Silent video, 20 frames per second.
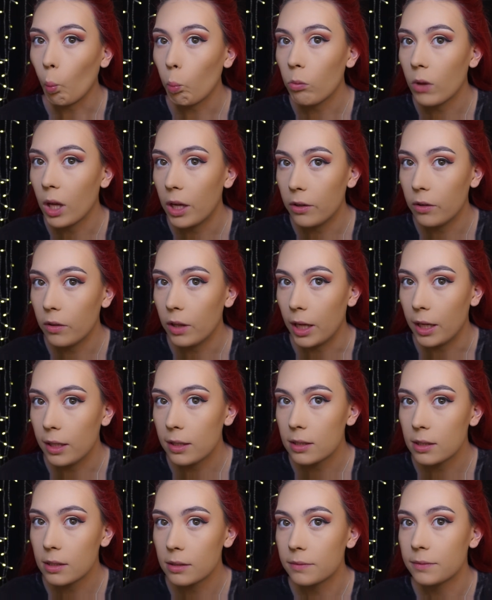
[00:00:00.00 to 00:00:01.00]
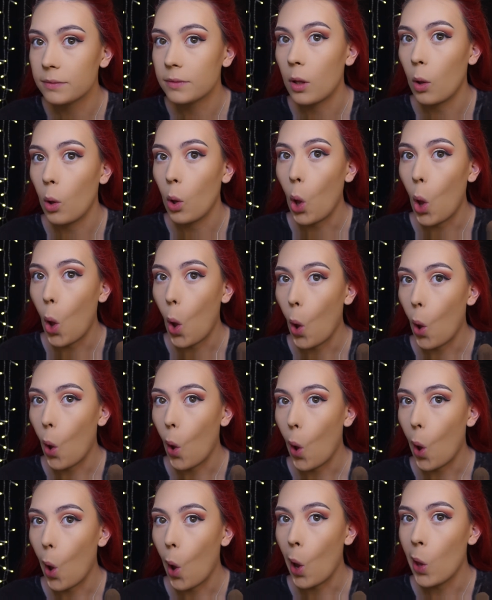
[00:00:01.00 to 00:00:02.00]
I do this,
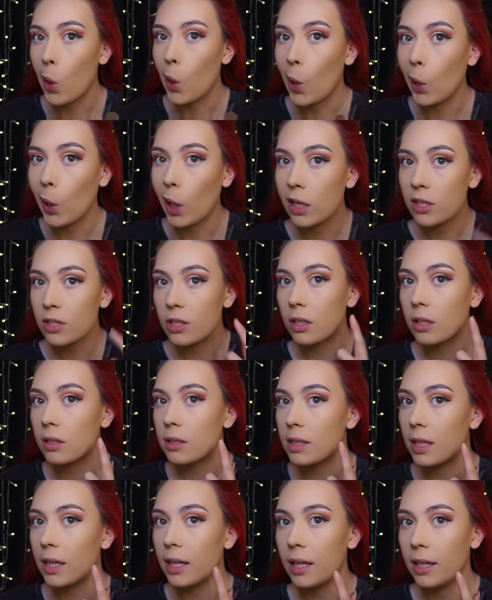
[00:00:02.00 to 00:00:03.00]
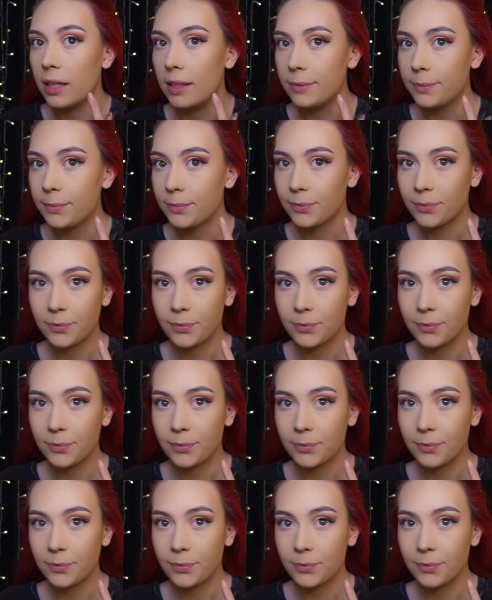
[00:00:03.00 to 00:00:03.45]
and then as you can see here,